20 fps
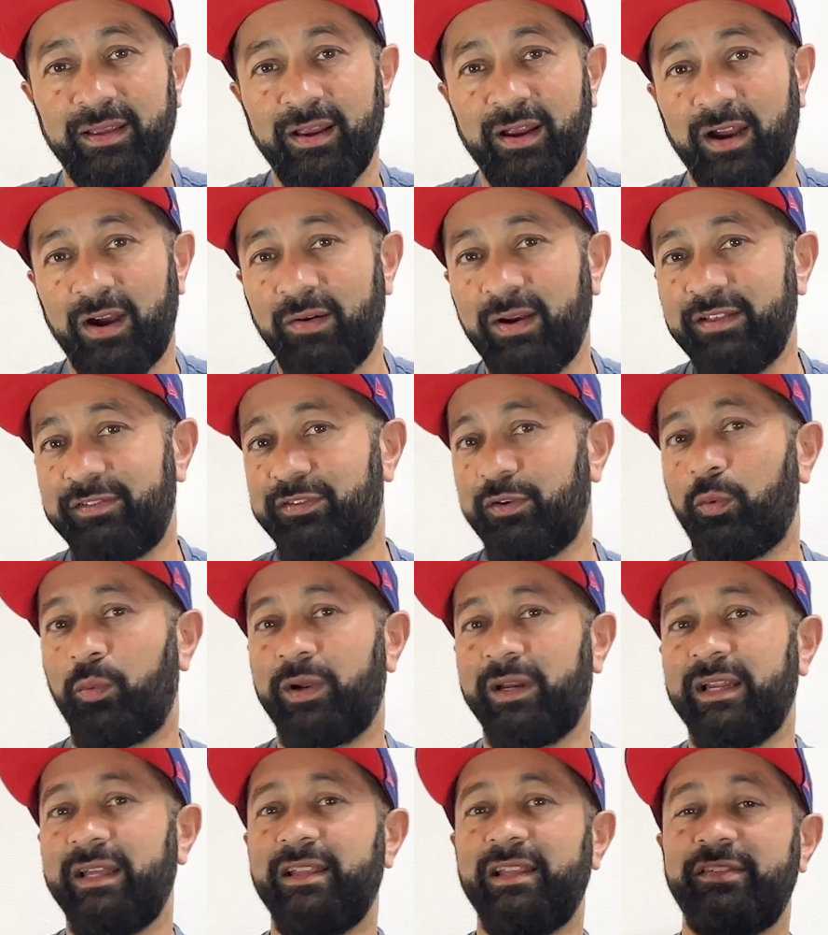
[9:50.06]
All right, so
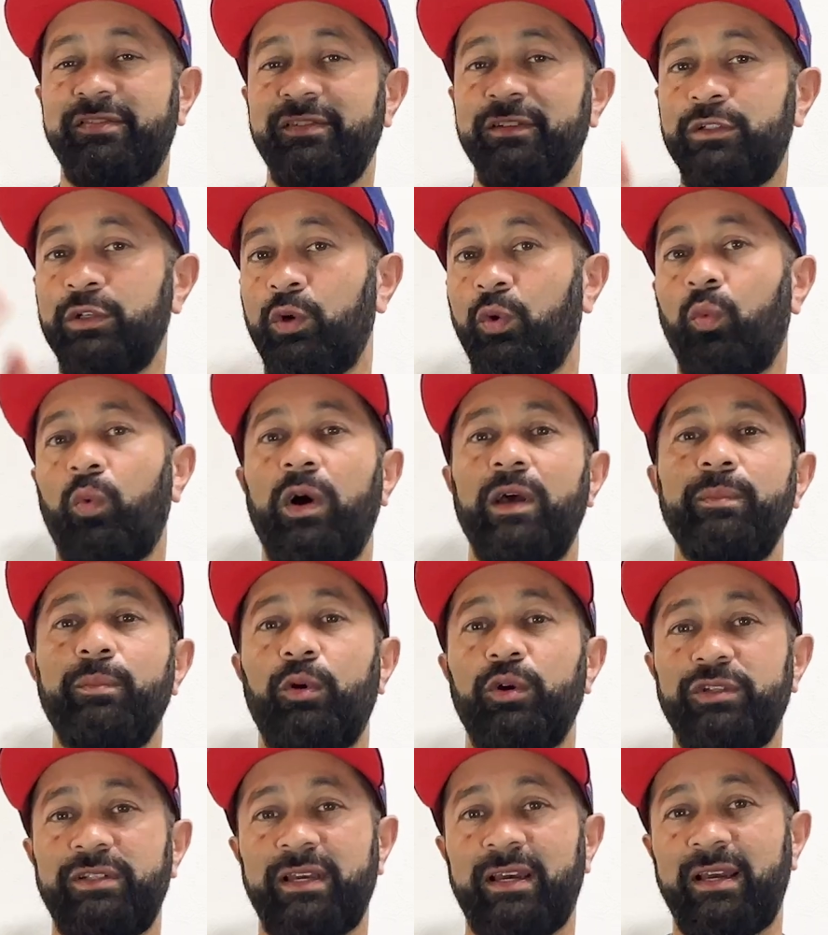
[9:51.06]
we're going to listen to it one
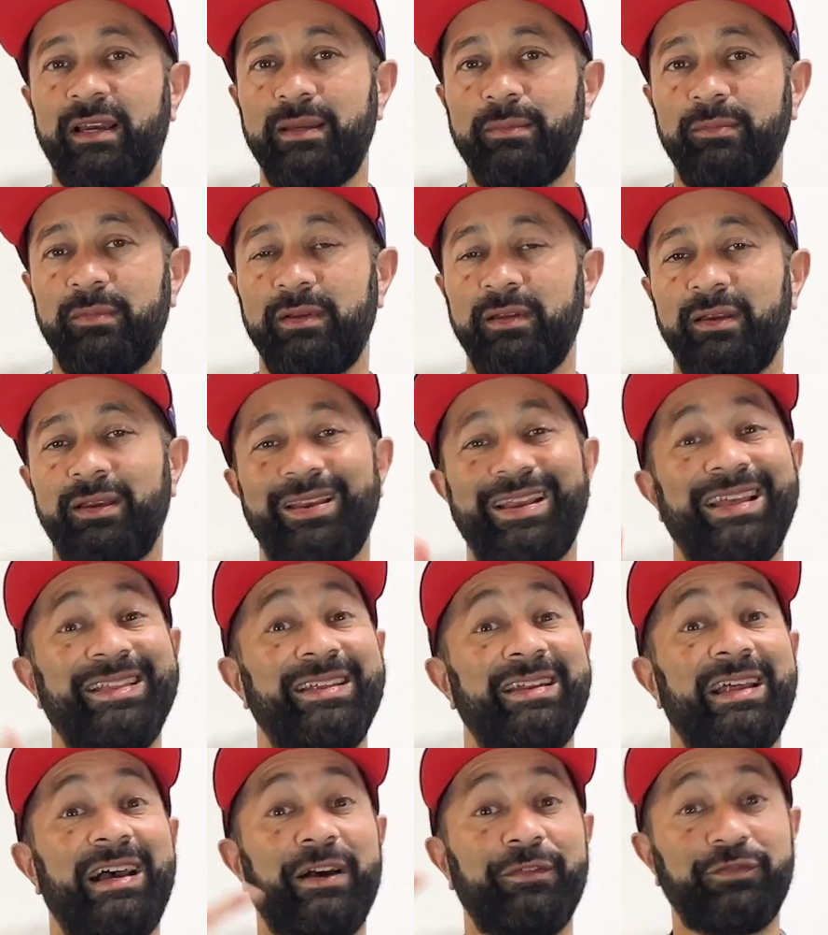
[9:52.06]
more time. And
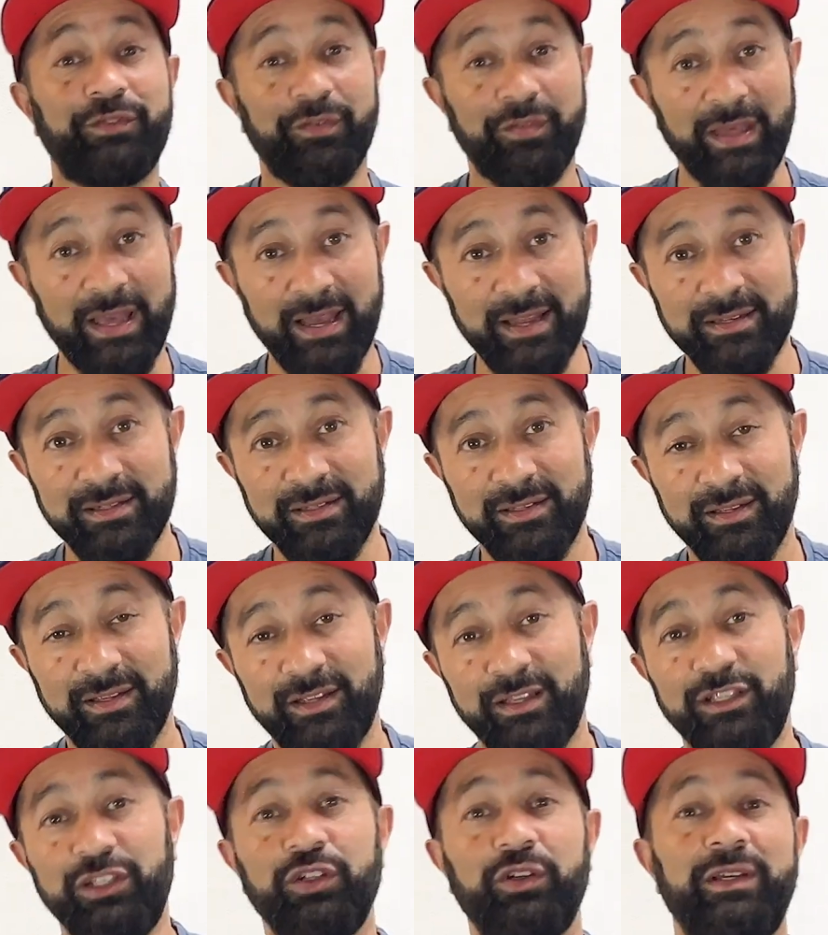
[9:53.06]
then after that,
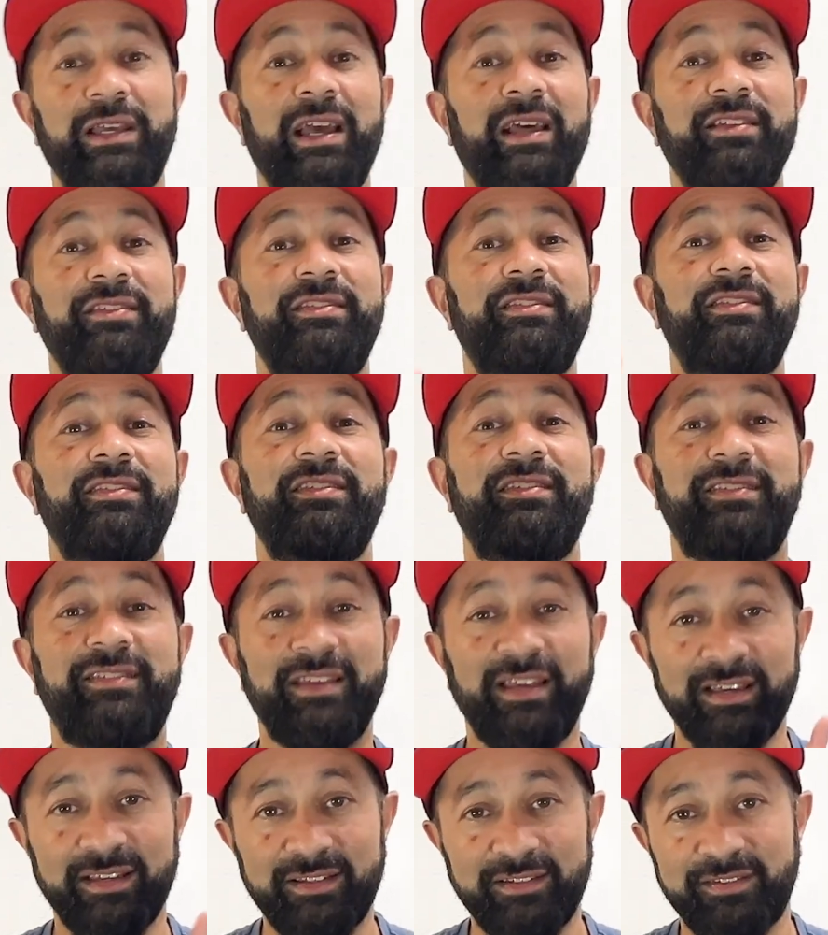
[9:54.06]
you'll get
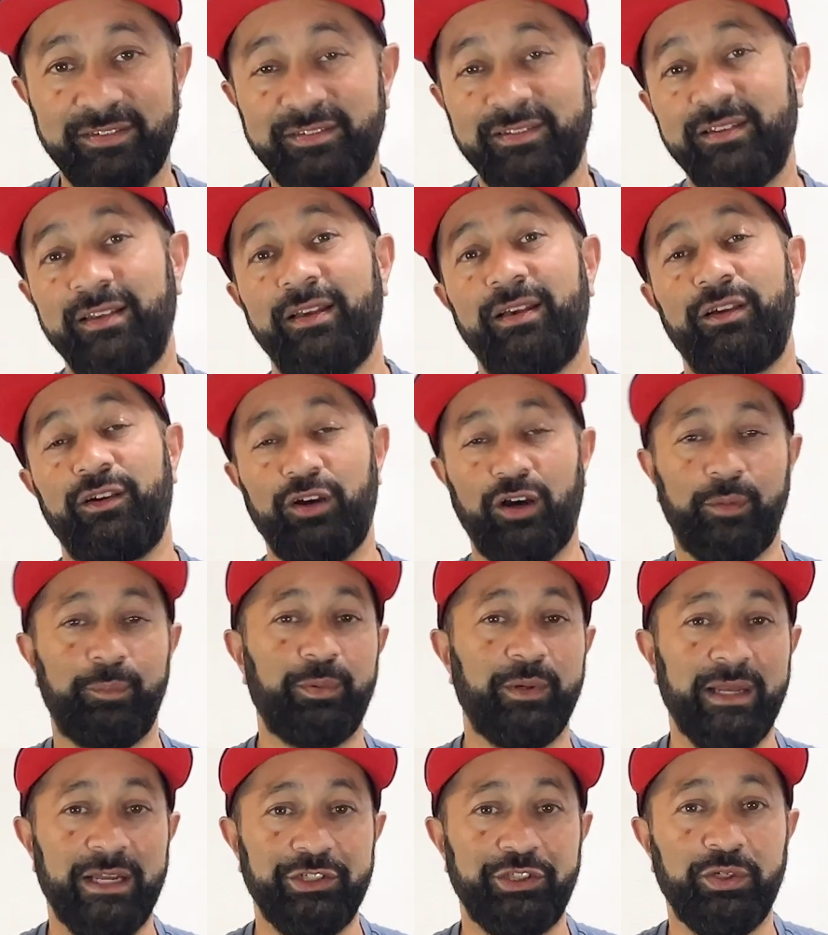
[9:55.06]
6
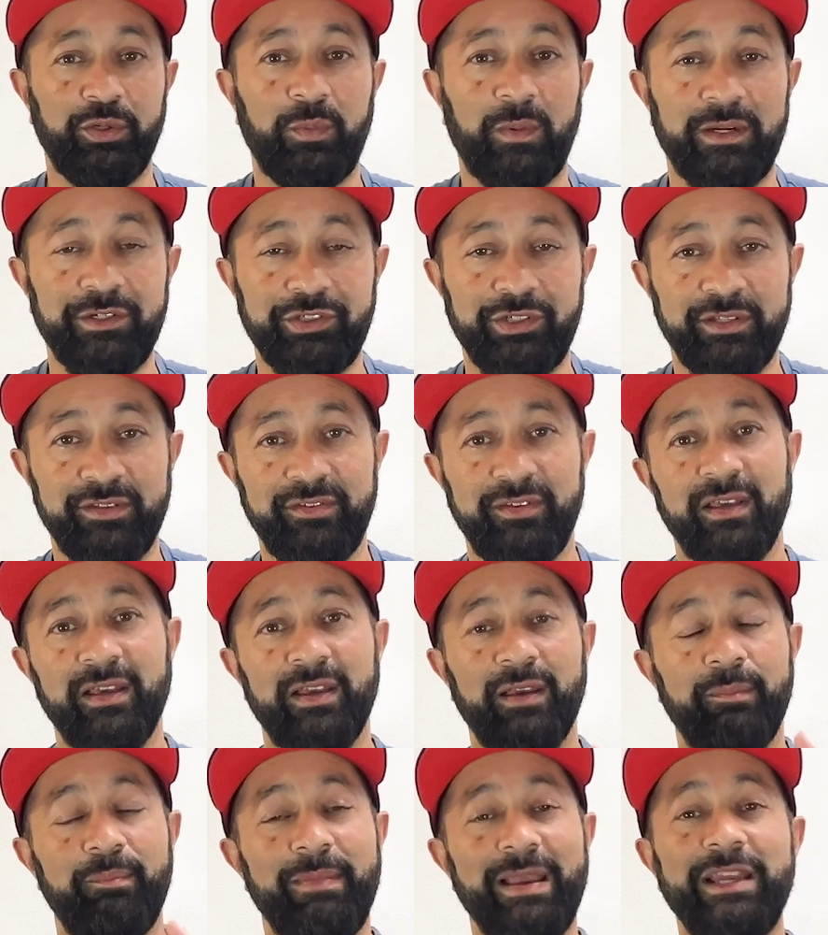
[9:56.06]
comprehension questions.
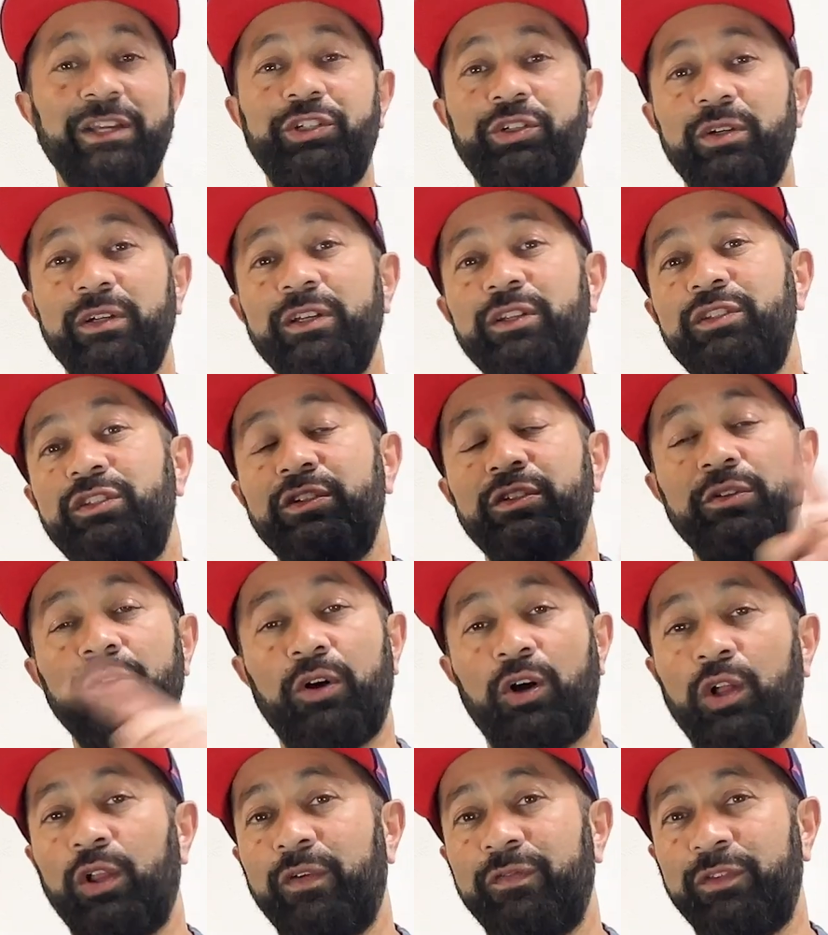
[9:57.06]
Make sure you do
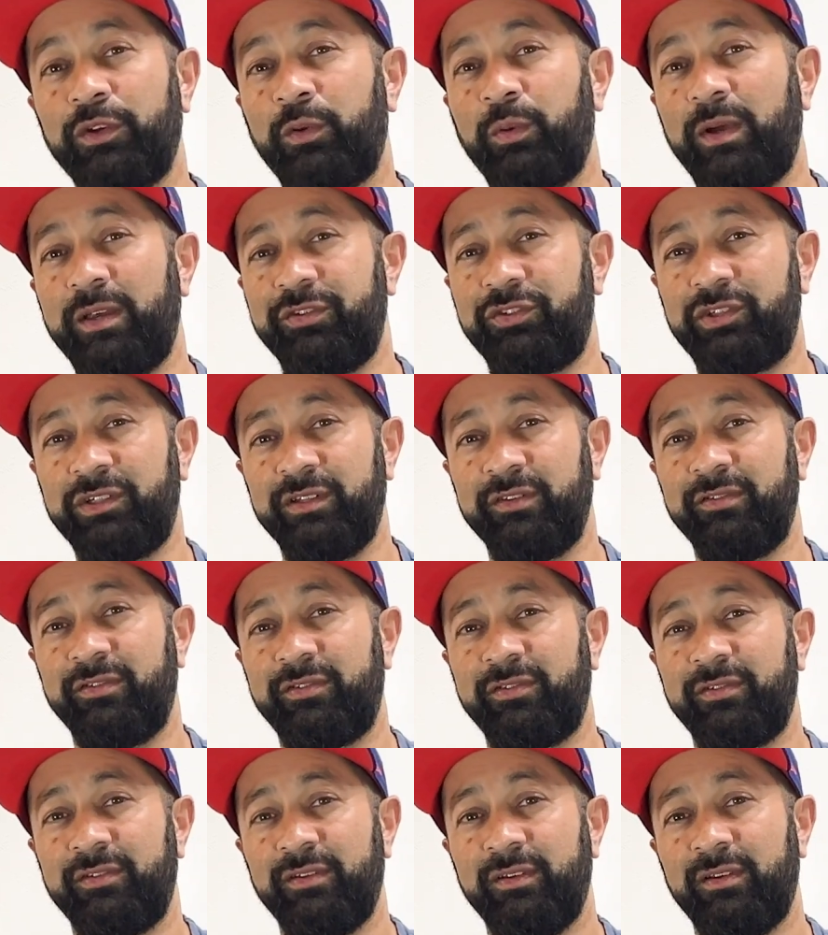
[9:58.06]
all of the
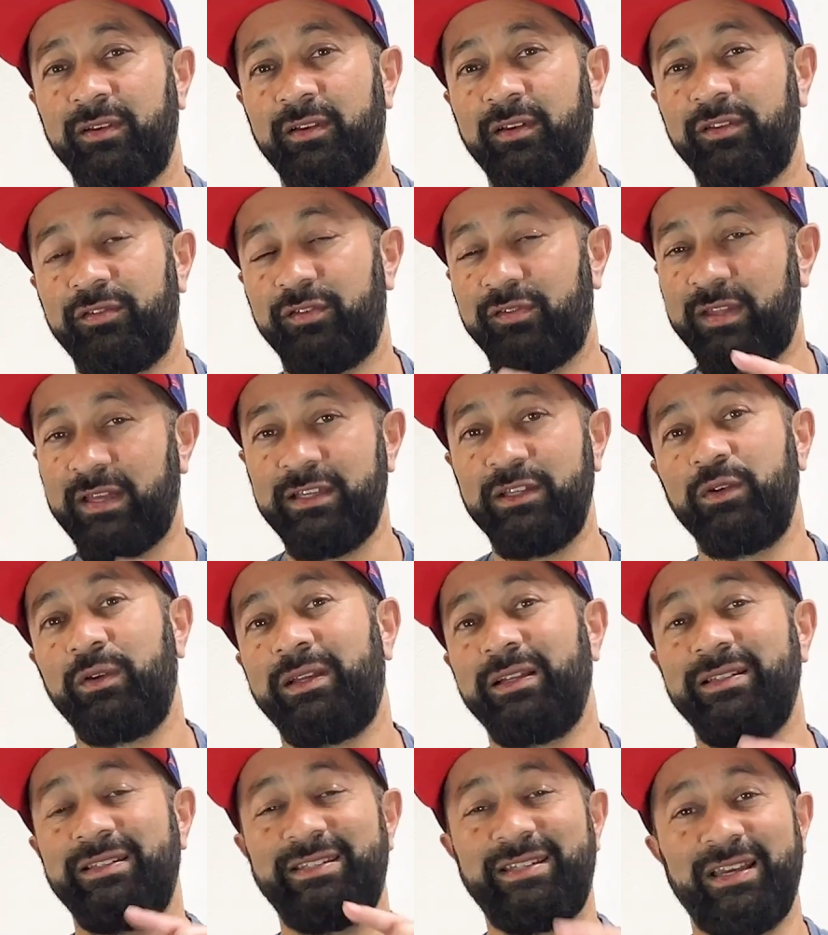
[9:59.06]
questions so that you
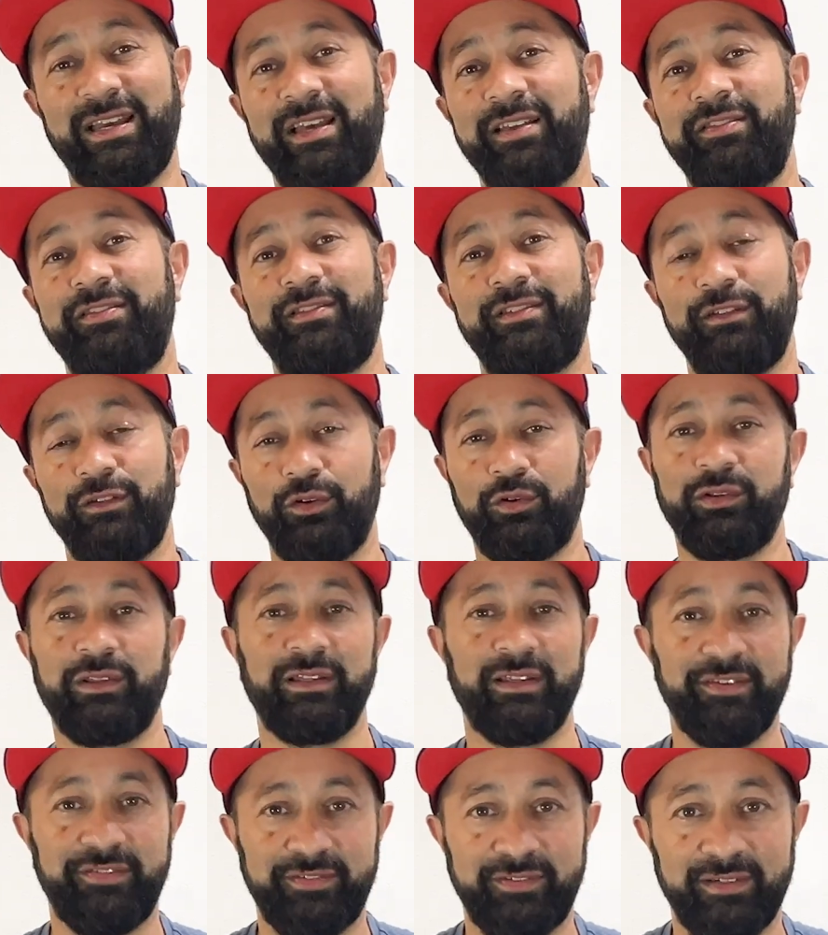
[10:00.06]
can test your
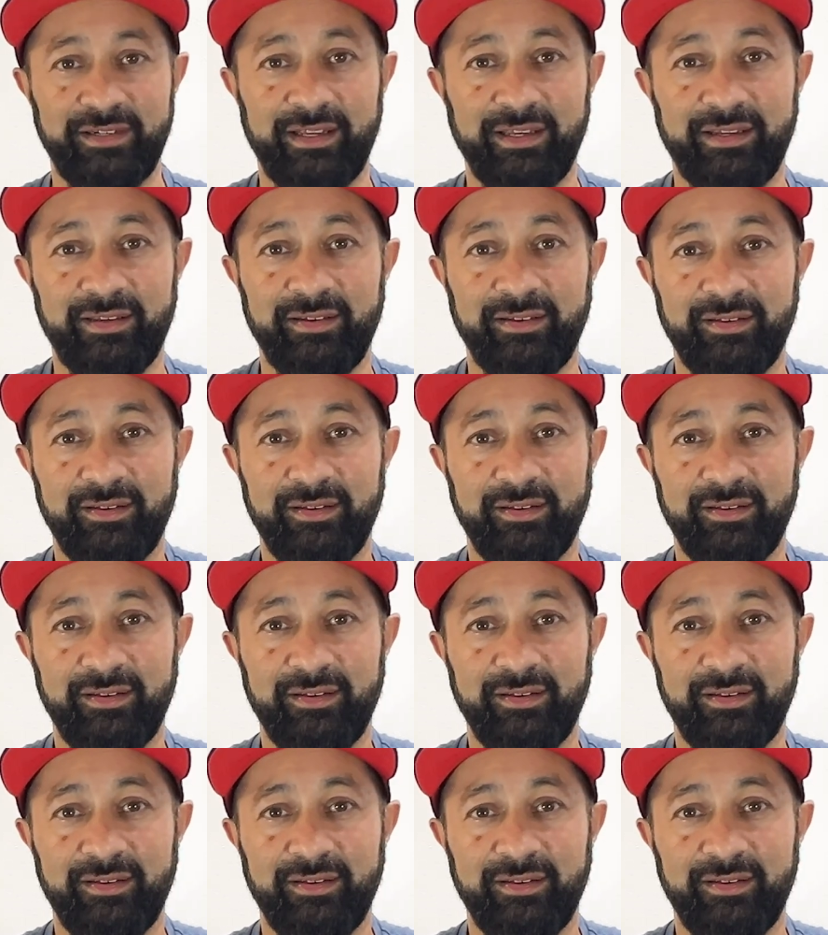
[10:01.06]
listening.